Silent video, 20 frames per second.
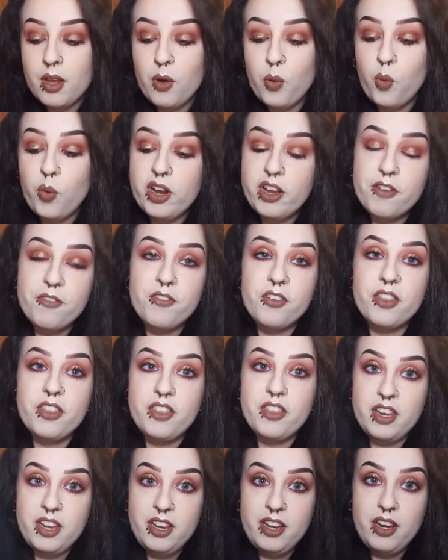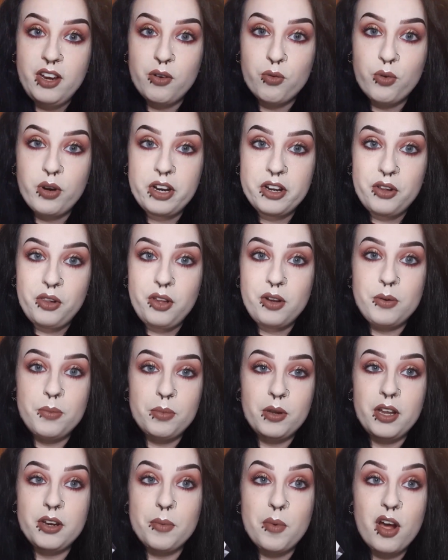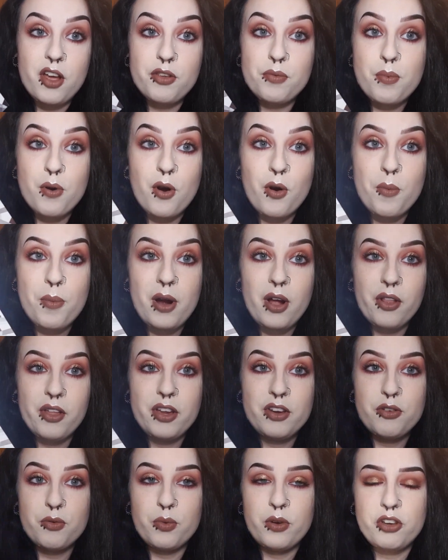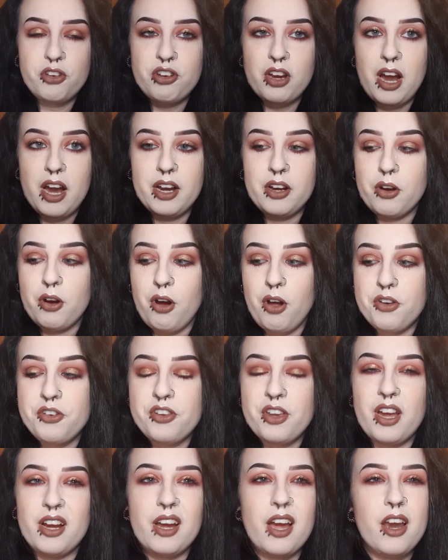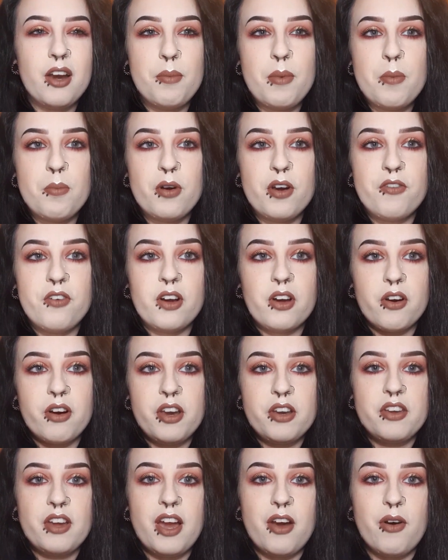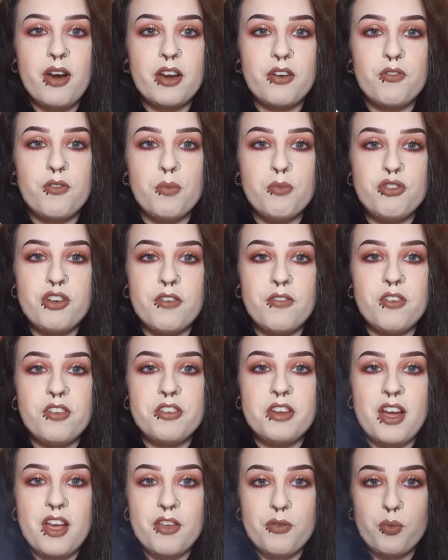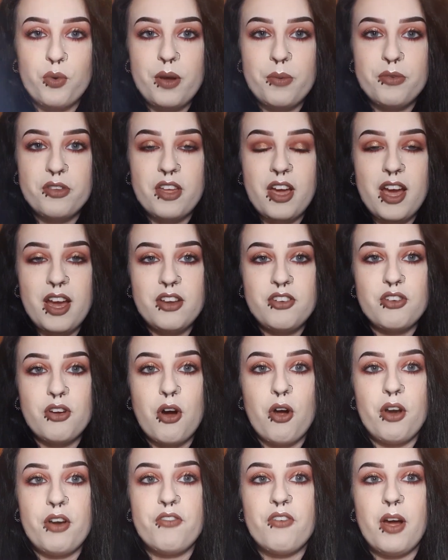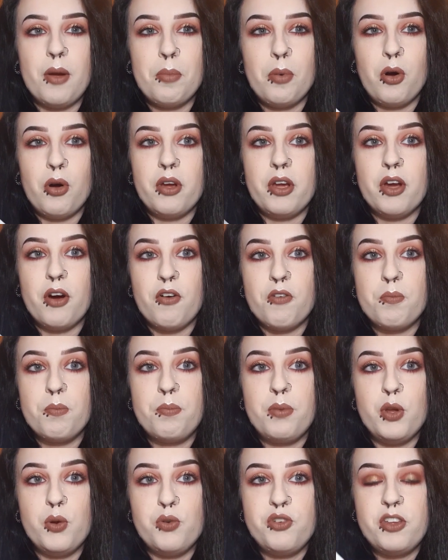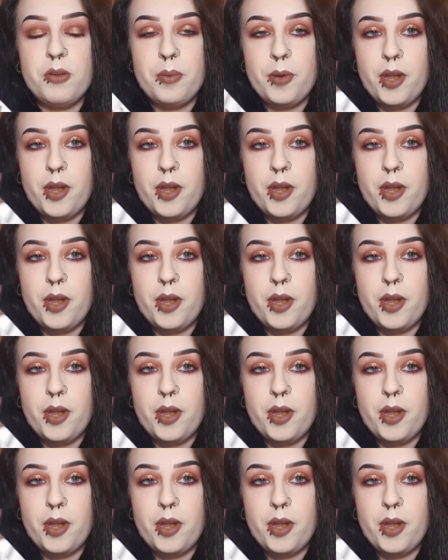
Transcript: with the real Platinum Ice Pro palette, which I got. I can't remember if I got it direct from Jeffree Star's website or if I bought it off Beauty